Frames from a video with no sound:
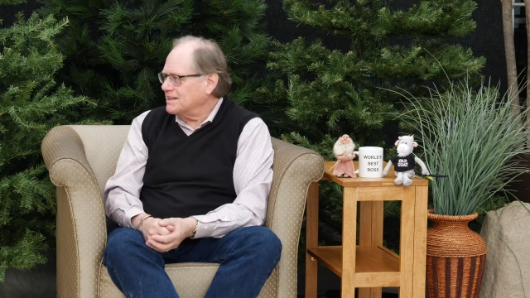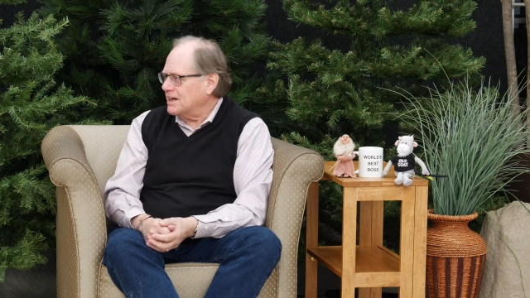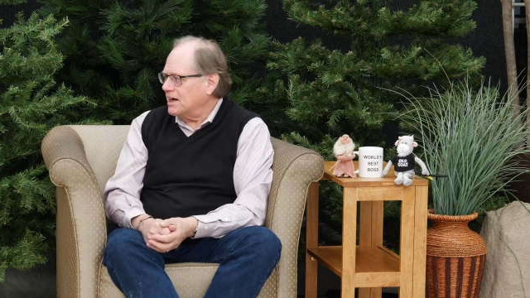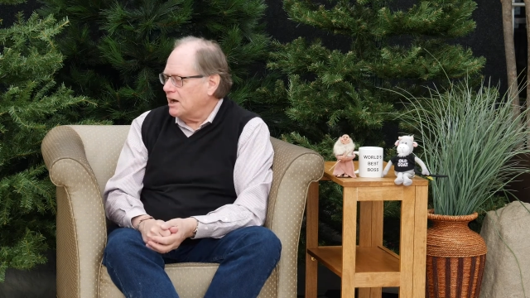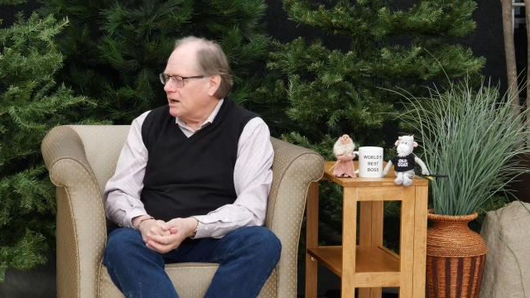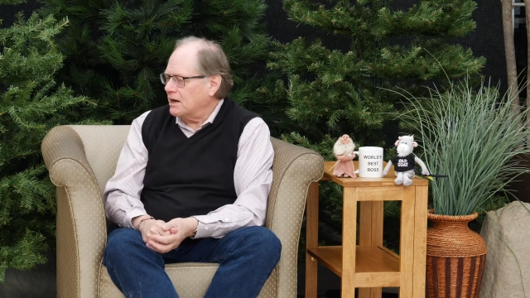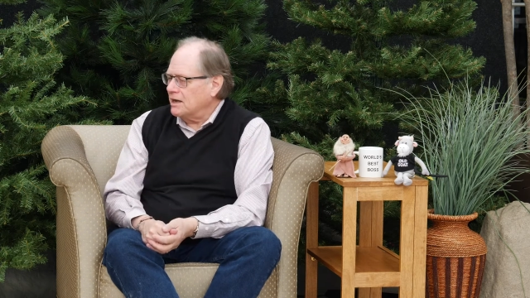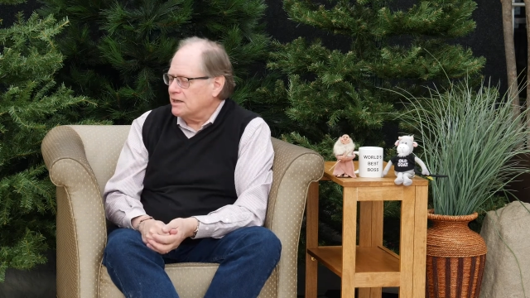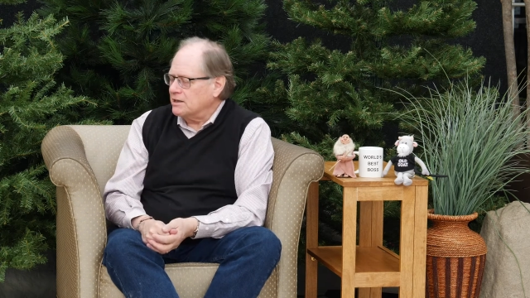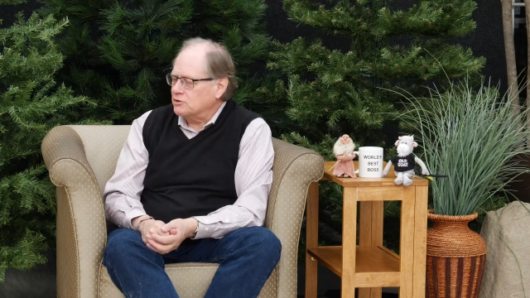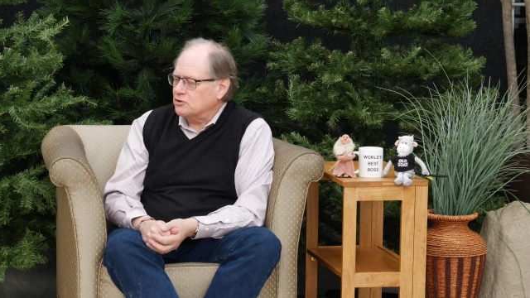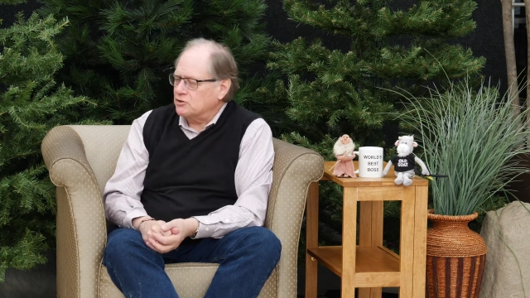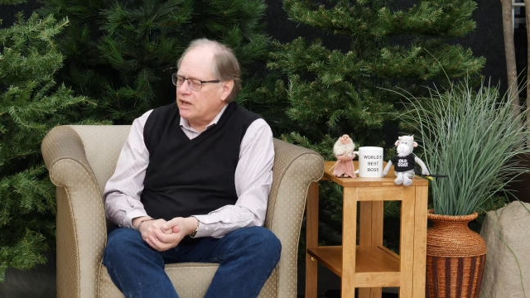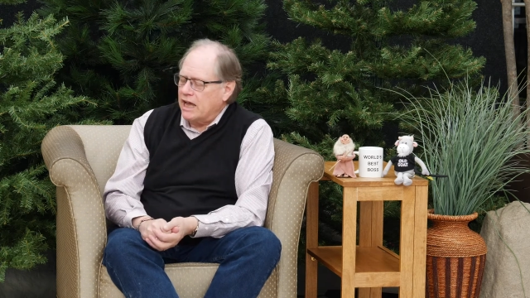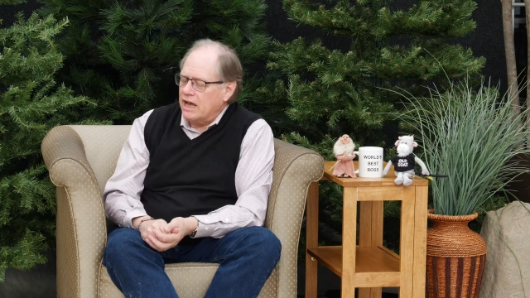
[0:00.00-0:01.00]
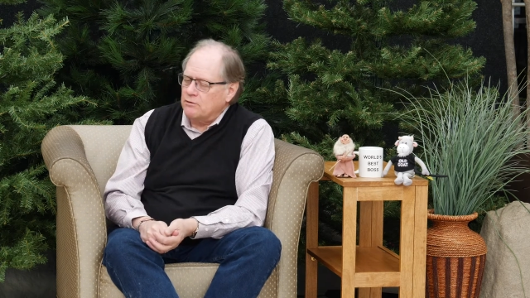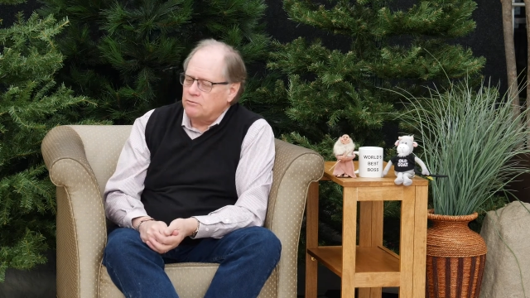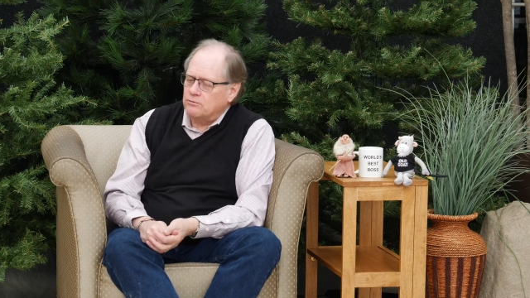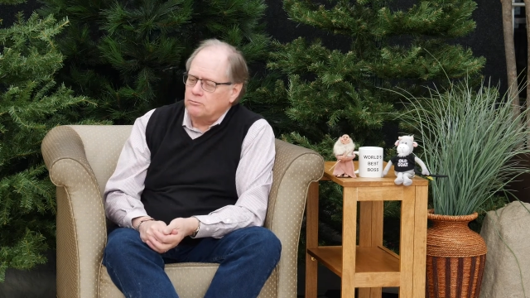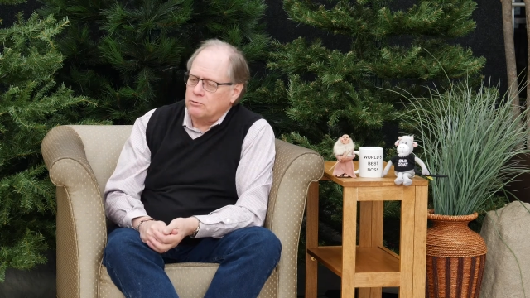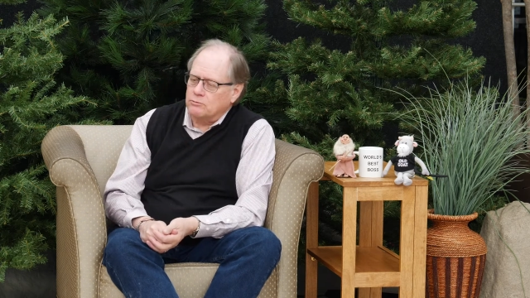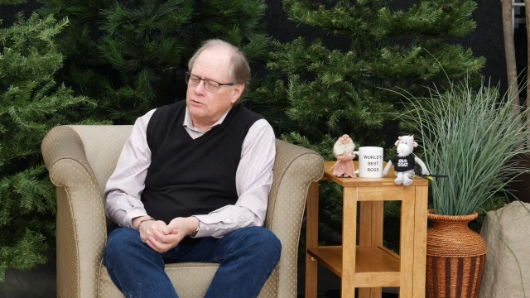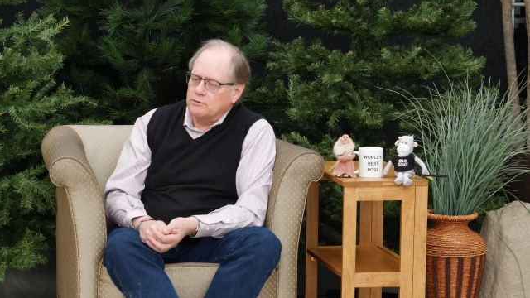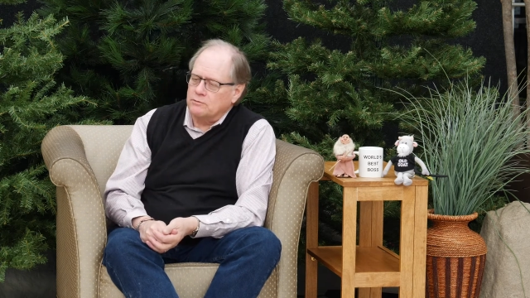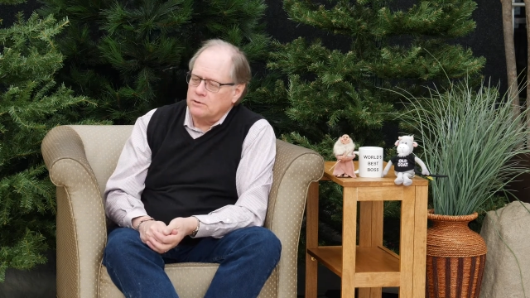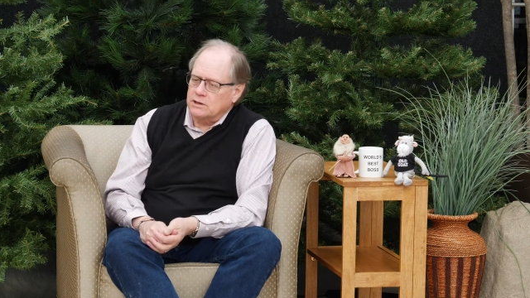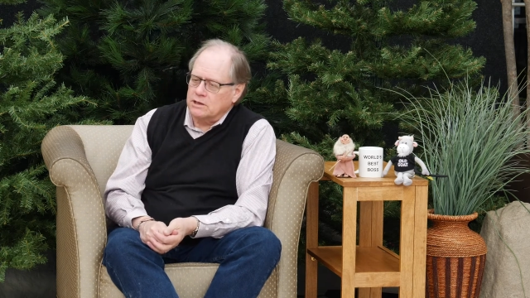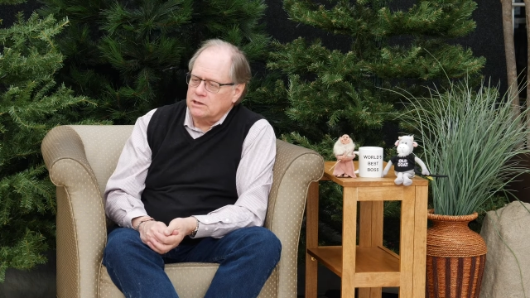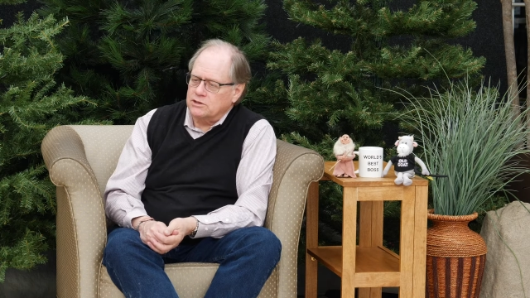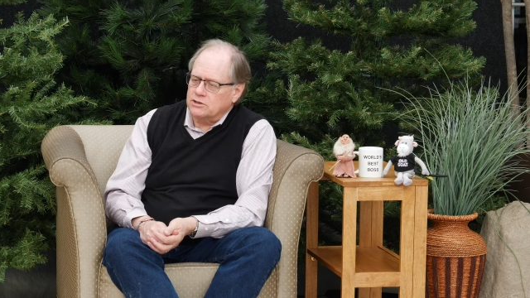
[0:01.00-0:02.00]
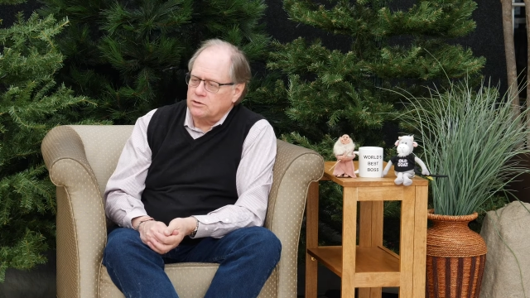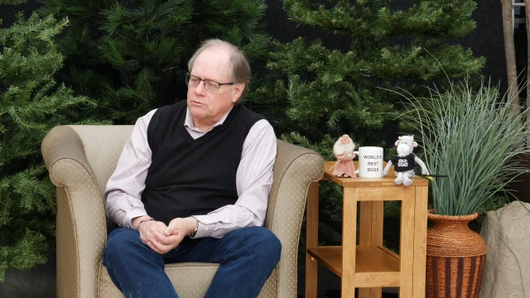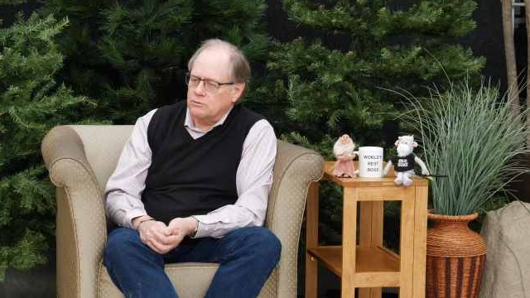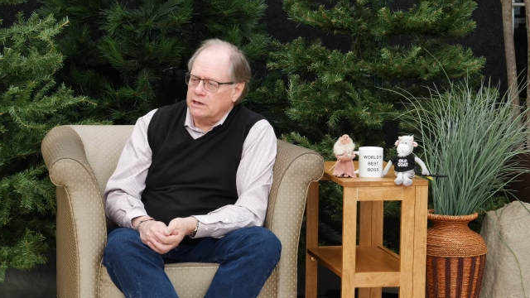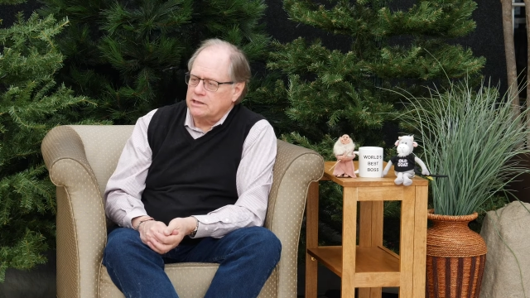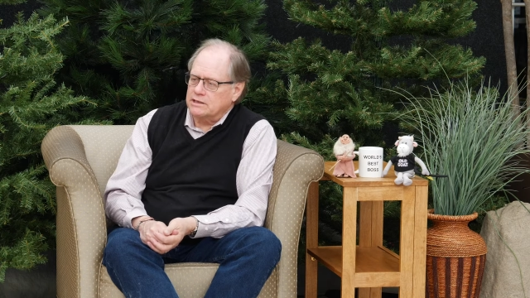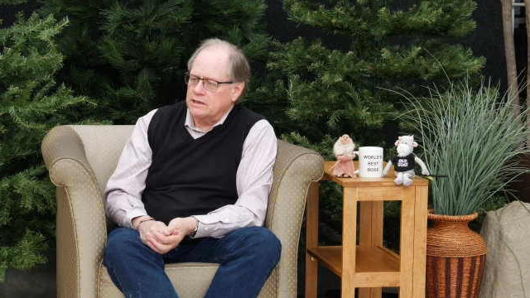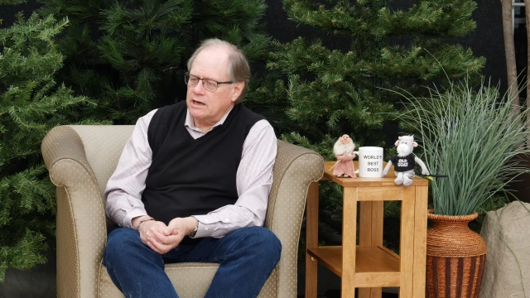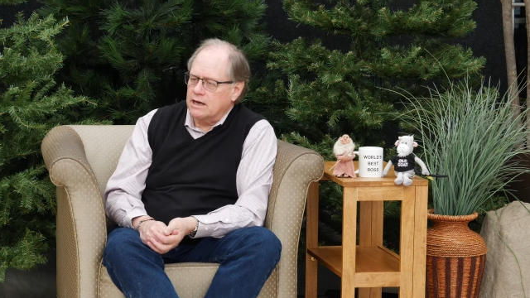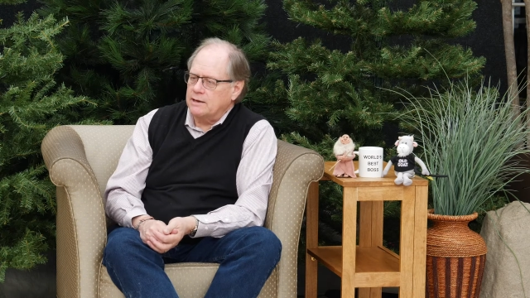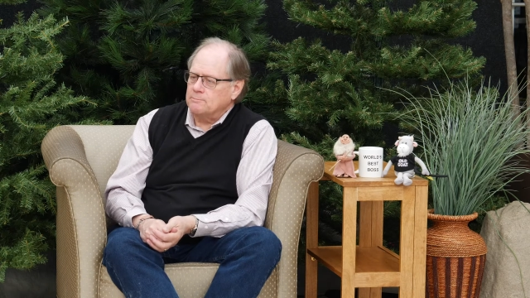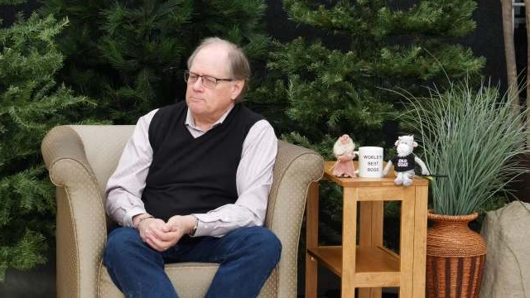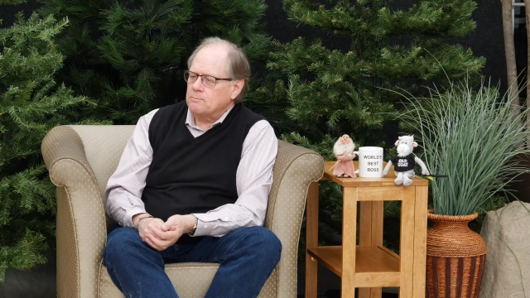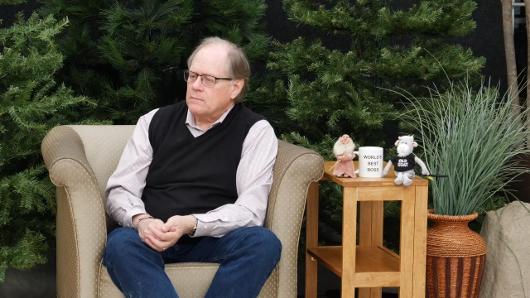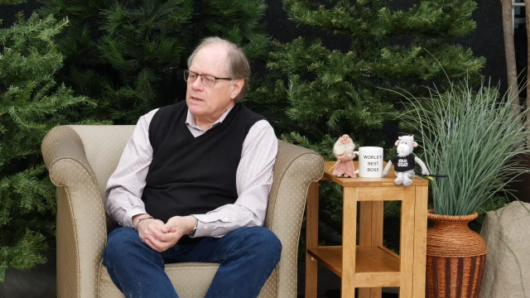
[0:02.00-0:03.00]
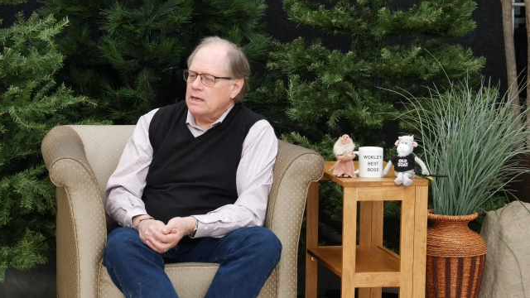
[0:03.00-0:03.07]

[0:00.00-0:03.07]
and staff, when we feel it's the right time,